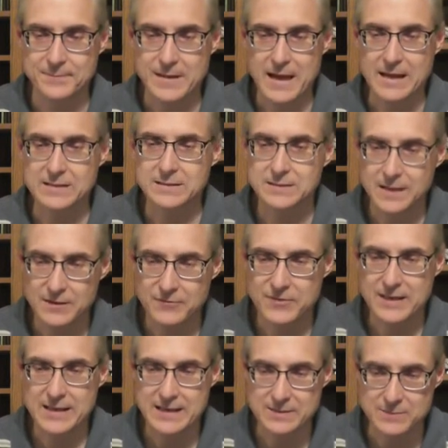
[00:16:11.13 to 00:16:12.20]
I love
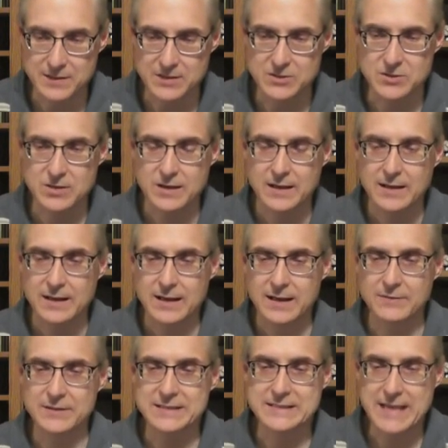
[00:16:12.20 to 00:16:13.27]
the image
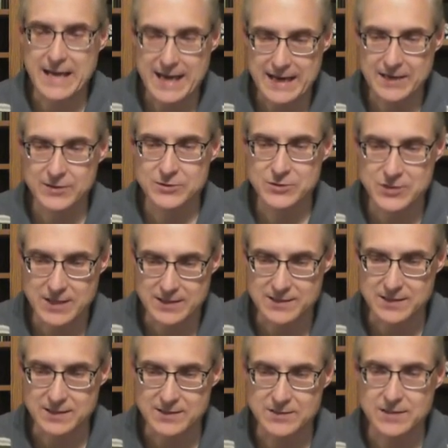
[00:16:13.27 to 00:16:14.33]
of a tired
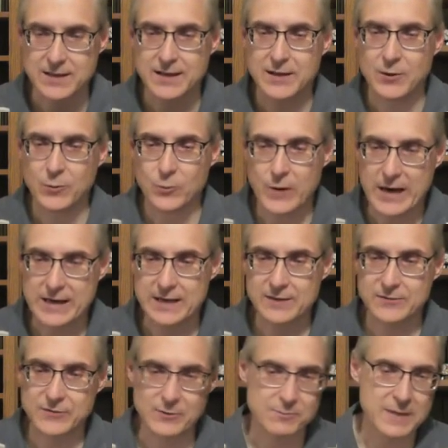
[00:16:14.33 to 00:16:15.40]
Jesus waiting
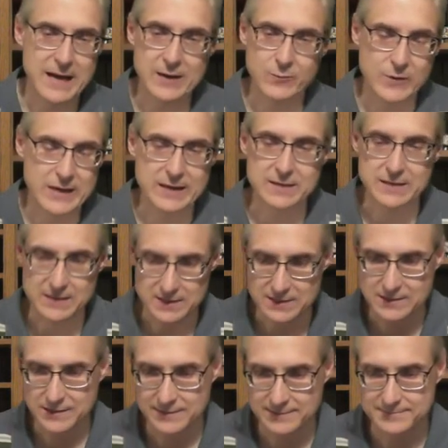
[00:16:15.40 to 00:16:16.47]
for my weakness,